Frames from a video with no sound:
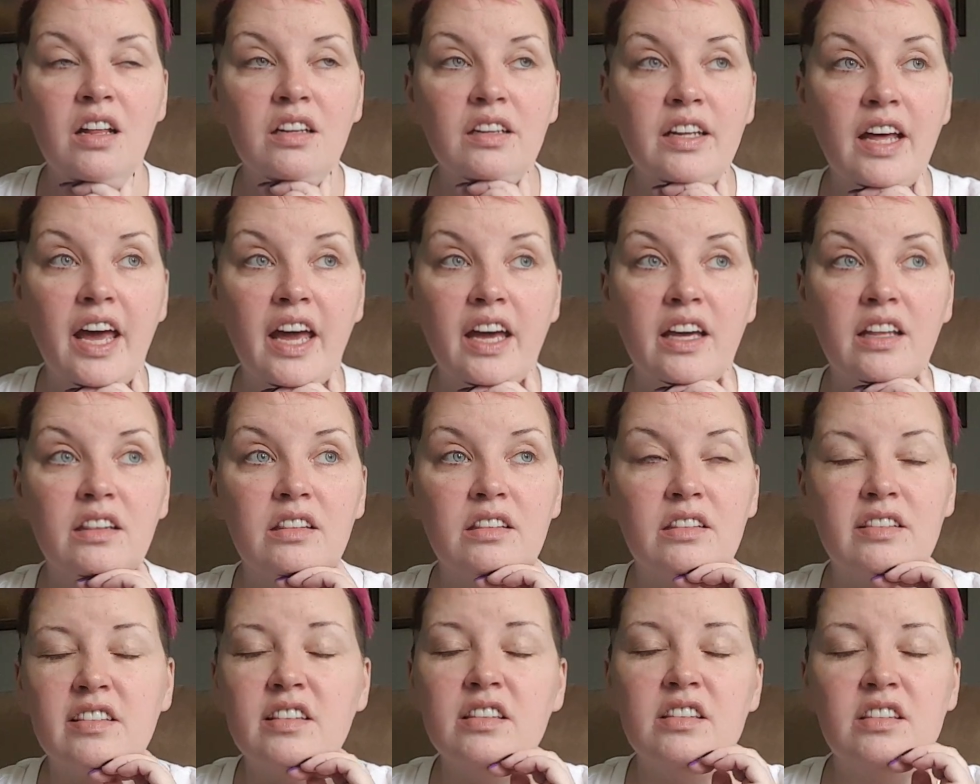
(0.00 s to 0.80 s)
Like,
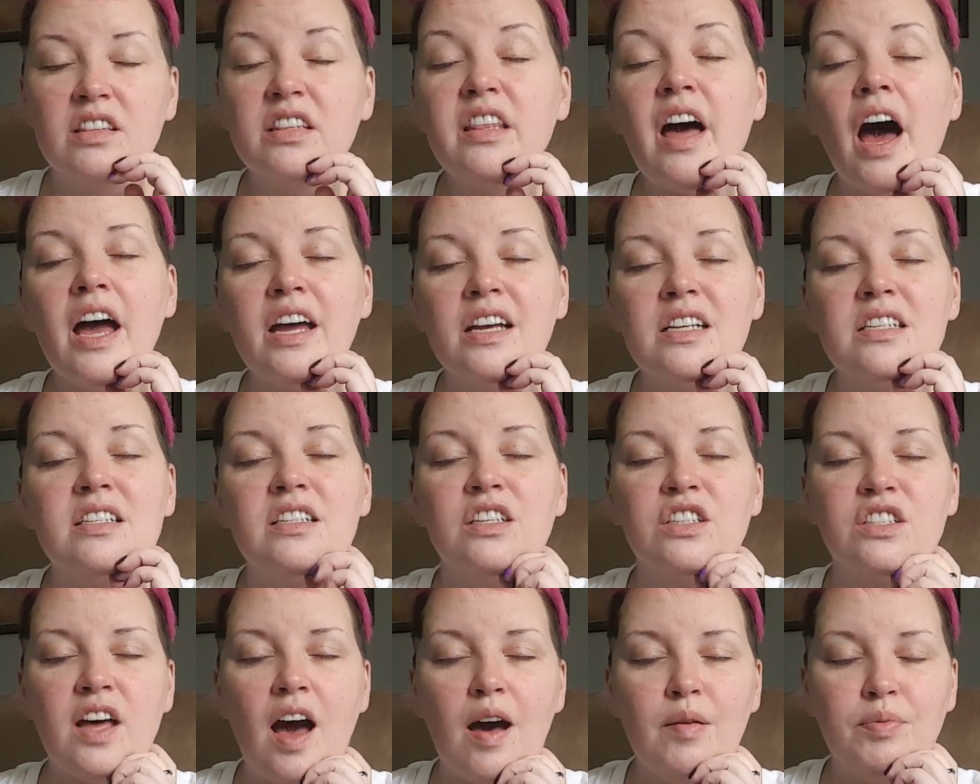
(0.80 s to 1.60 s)
that is
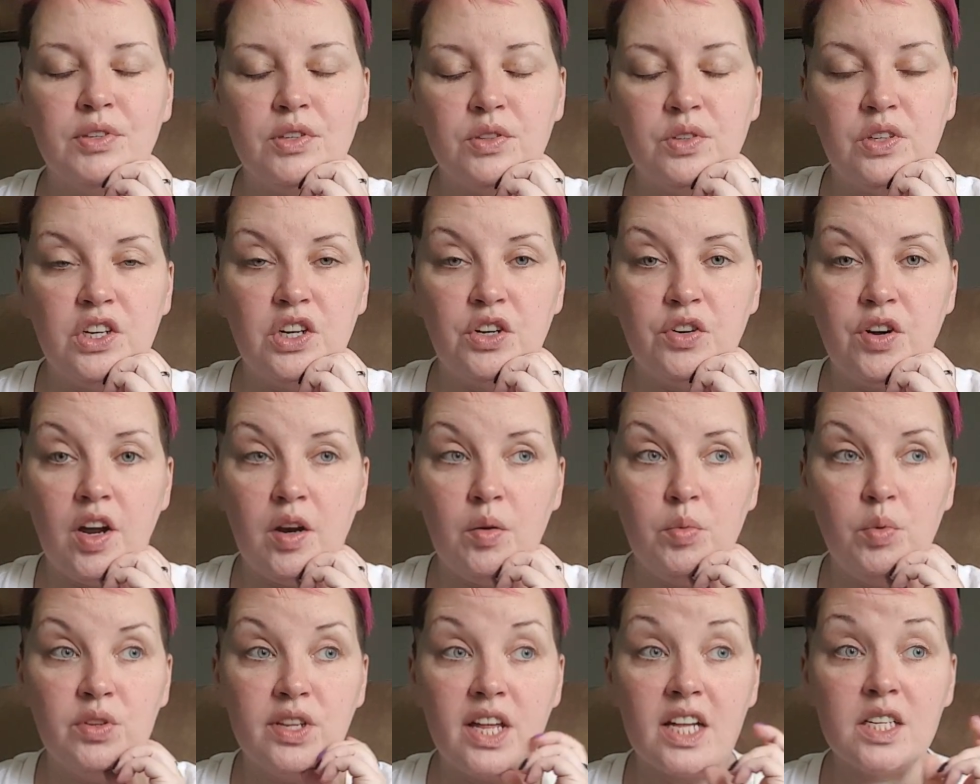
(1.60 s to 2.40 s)
just absolutely
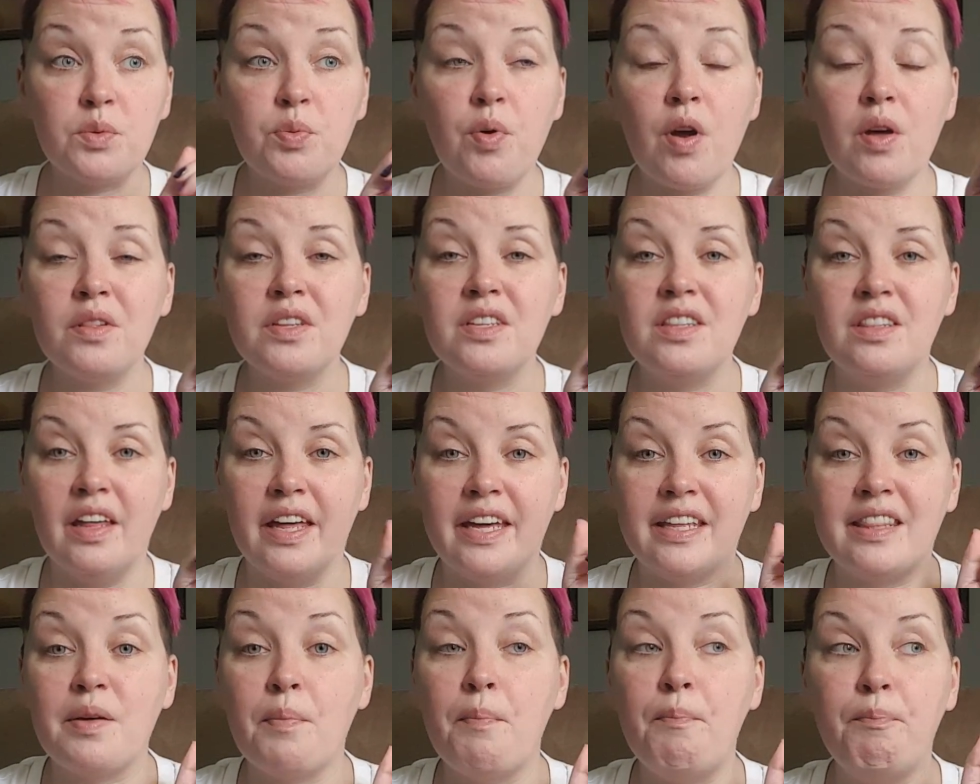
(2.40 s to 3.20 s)
incredible. That's probably
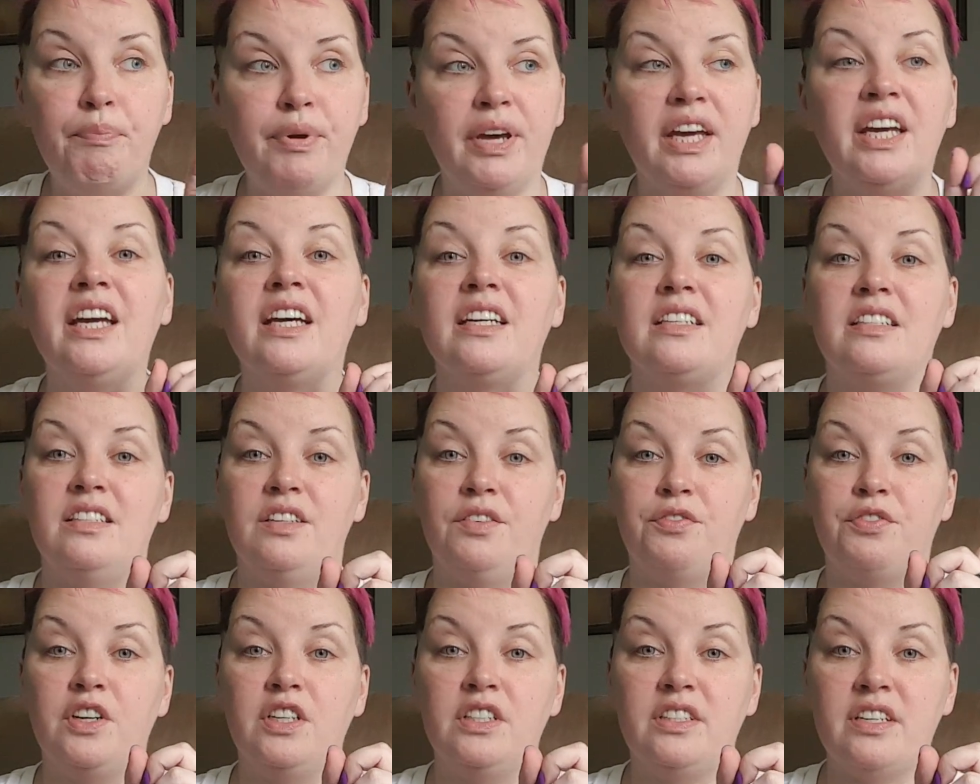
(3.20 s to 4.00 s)
like the biggest
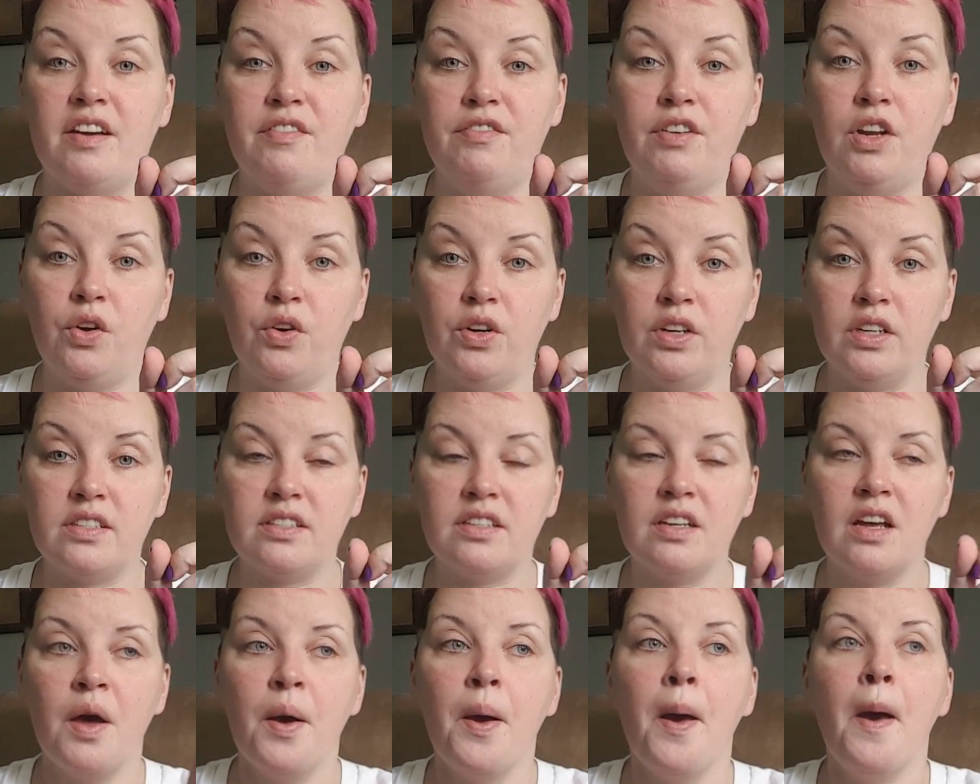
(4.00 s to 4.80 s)
difference I've
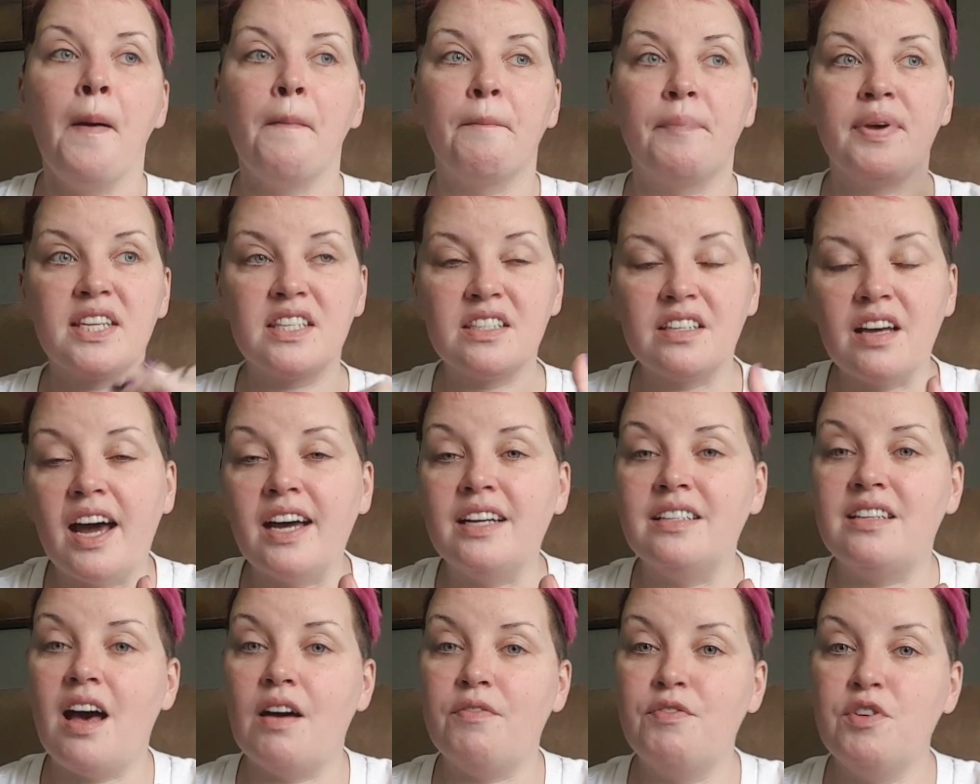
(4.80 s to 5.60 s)
noticed
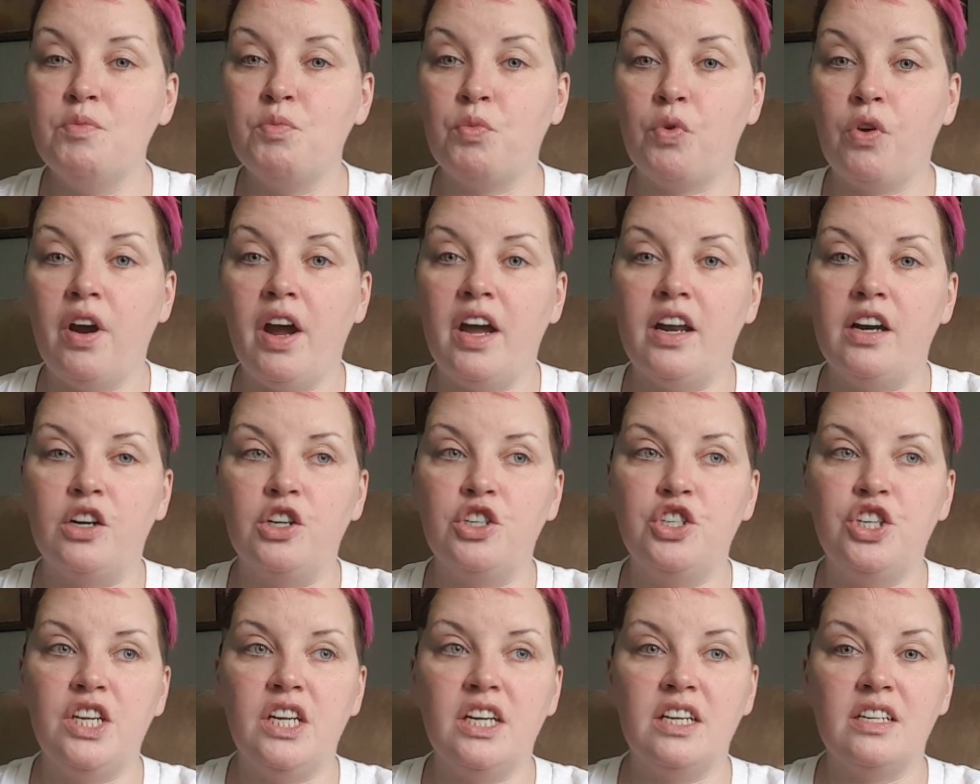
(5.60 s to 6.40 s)
besides having more
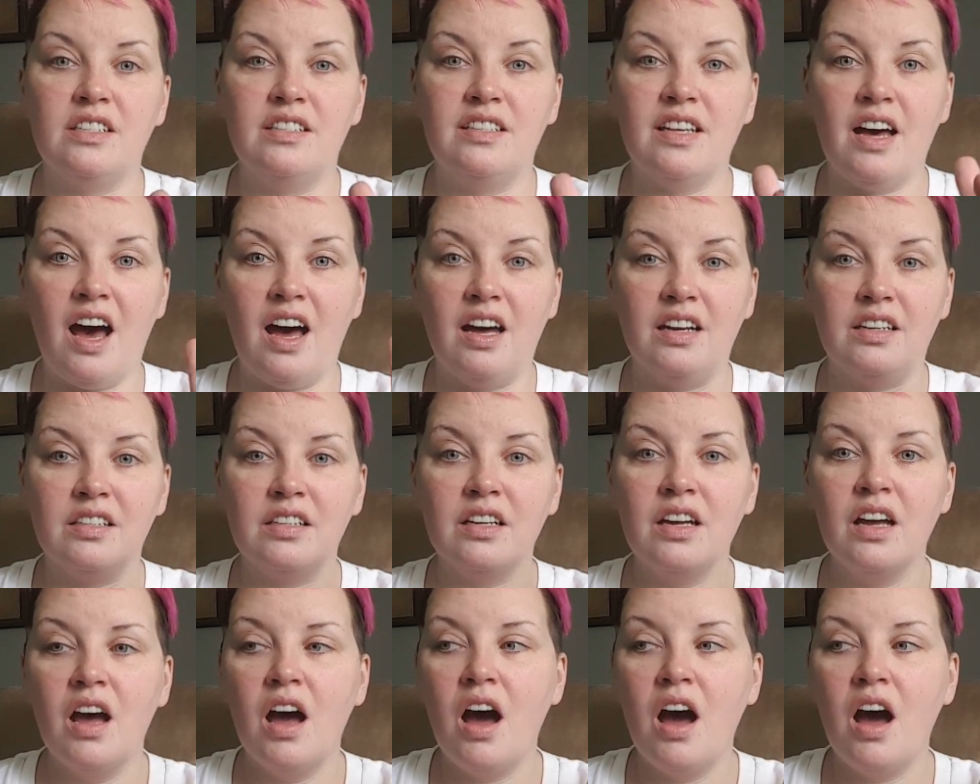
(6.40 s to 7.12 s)
energy, is that